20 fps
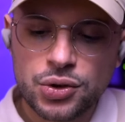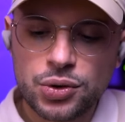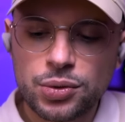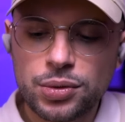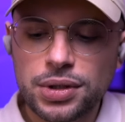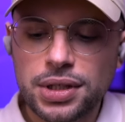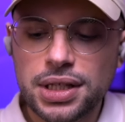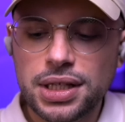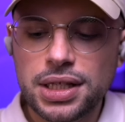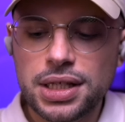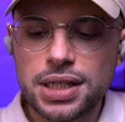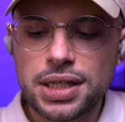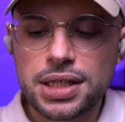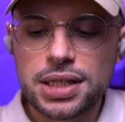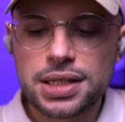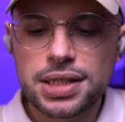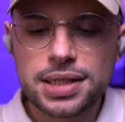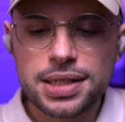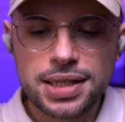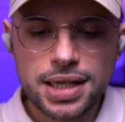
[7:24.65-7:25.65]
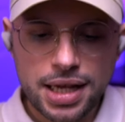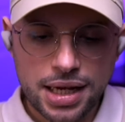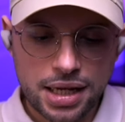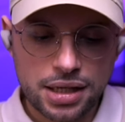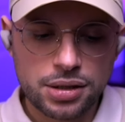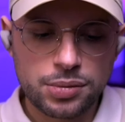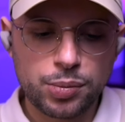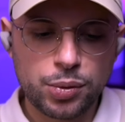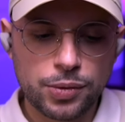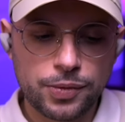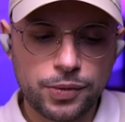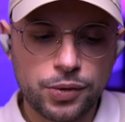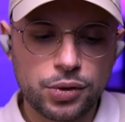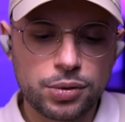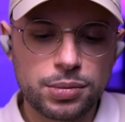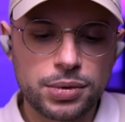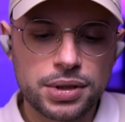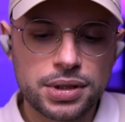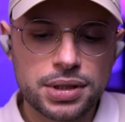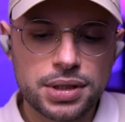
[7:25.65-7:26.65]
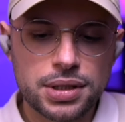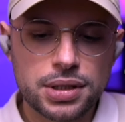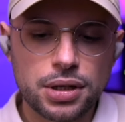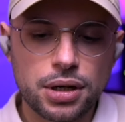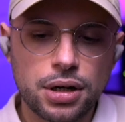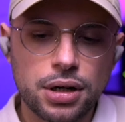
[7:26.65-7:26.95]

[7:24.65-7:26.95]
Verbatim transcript: to the second performance